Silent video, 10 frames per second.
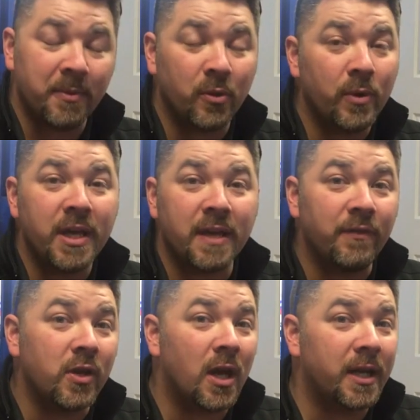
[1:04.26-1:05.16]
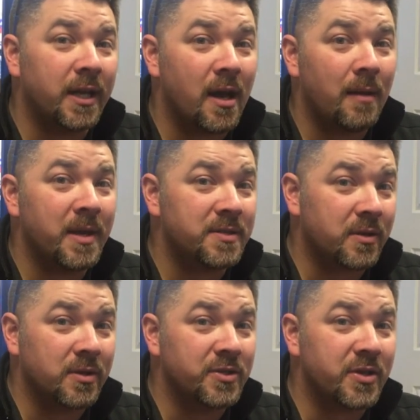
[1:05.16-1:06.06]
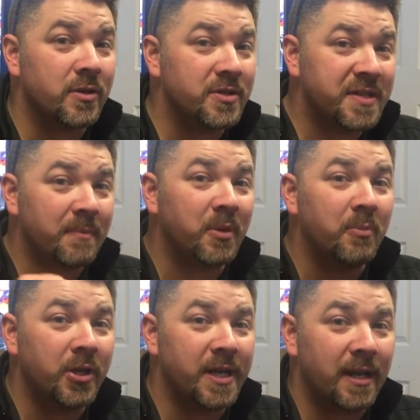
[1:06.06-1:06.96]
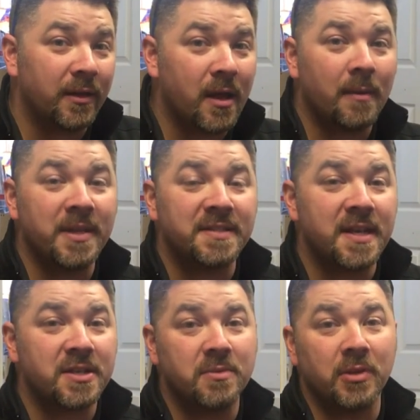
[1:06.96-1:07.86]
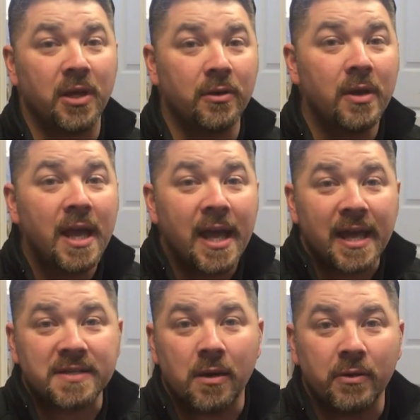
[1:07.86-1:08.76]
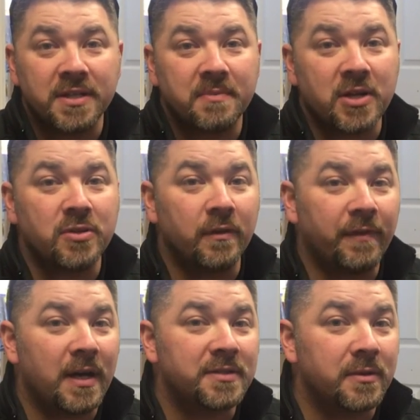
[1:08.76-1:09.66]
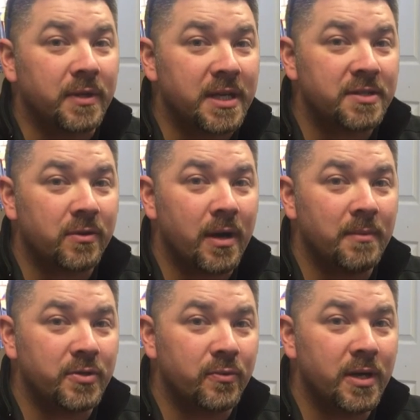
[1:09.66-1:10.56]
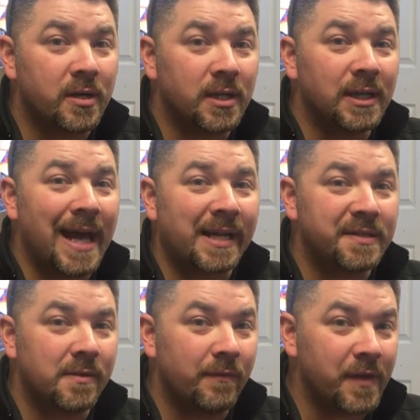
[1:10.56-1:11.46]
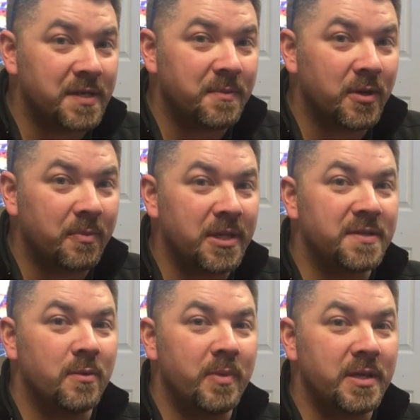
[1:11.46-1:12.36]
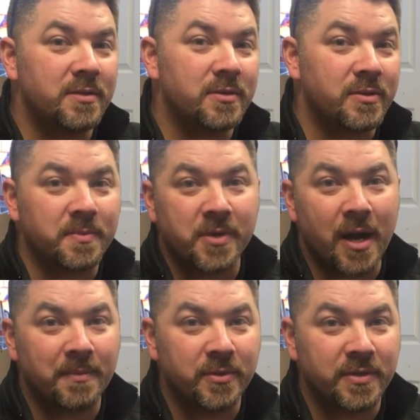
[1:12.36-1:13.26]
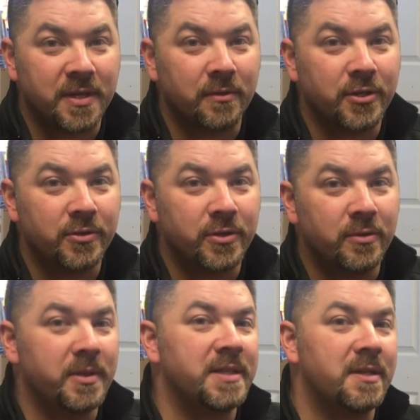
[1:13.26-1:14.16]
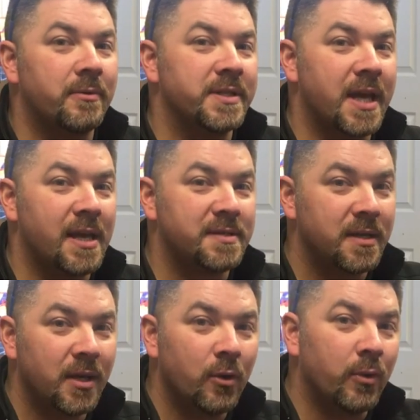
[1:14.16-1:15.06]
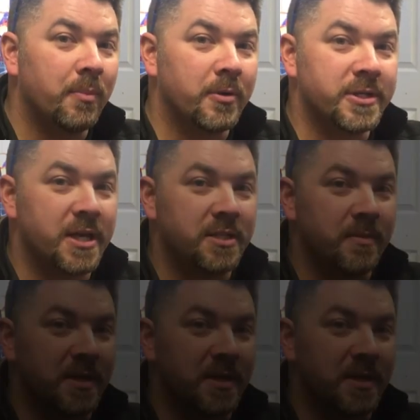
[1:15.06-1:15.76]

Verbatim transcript: tip of the week. If you got any comments or concerns, simply put it down in the comment section below. As always, make sure you follow us on Instagram and Twitter, like us on Facebook, pin us on Pinterest, subscribe to us here on YouTube, and as always, guys, we appreciate